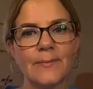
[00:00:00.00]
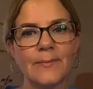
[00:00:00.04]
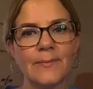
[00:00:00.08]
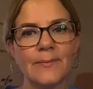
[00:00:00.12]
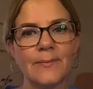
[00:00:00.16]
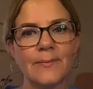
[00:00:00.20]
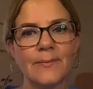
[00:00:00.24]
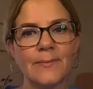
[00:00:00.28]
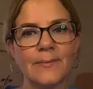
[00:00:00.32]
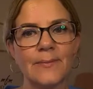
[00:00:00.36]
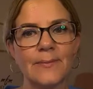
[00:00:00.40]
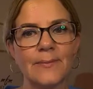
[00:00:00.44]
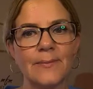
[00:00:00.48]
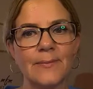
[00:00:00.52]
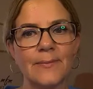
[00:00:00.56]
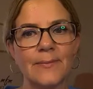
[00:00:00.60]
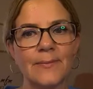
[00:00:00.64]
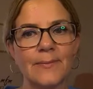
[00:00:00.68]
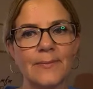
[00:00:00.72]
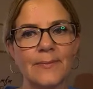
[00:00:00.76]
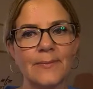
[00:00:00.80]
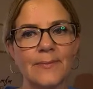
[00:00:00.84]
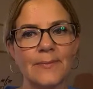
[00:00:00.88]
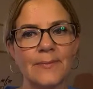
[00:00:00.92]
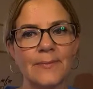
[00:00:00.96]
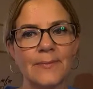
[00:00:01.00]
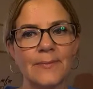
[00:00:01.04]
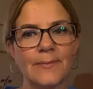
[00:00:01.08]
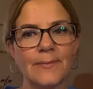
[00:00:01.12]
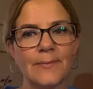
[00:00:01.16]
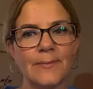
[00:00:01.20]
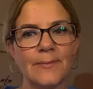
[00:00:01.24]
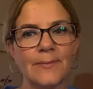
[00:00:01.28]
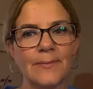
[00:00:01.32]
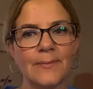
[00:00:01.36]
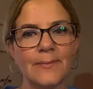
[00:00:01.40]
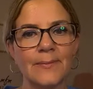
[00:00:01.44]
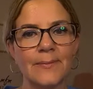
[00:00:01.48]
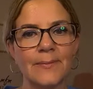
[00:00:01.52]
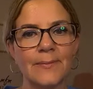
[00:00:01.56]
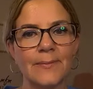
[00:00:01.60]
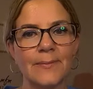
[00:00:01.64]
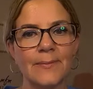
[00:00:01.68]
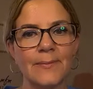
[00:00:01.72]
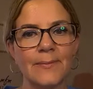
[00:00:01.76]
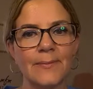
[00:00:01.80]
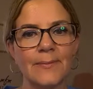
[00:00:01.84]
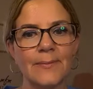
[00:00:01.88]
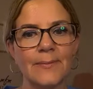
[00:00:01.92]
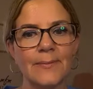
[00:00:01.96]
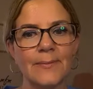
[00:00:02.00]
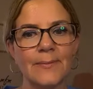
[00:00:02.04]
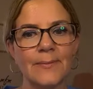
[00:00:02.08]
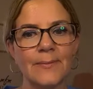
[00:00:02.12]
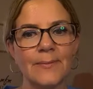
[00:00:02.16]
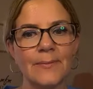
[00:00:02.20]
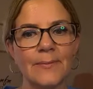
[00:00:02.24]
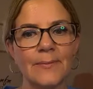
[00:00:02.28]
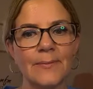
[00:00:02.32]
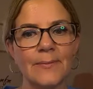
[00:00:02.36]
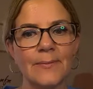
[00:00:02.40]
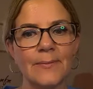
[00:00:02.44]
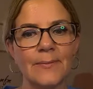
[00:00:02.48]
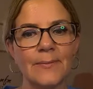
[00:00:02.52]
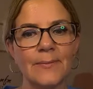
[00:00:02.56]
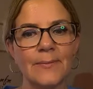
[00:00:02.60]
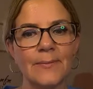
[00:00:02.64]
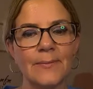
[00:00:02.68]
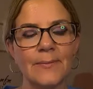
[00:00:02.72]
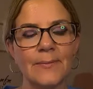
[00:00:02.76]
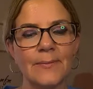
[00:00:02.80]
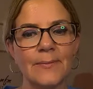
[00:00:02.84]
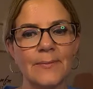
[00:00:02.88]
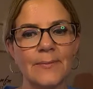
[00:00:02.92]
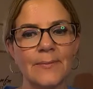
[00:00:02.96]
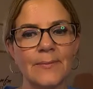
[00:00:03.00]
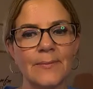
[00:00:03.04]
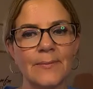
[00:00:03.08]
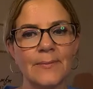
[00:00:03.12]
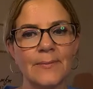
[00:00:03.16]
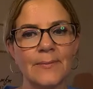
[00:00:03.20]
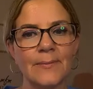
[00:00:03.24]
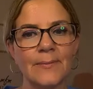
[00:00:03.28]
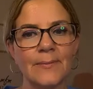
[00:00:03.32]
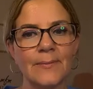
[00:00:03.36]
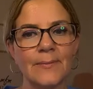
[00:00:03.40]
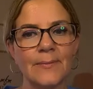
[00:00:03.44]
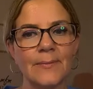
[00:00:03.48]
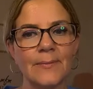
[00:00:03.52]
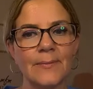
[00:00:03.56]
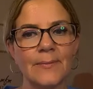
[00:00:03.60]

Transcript: This person isn't speaking.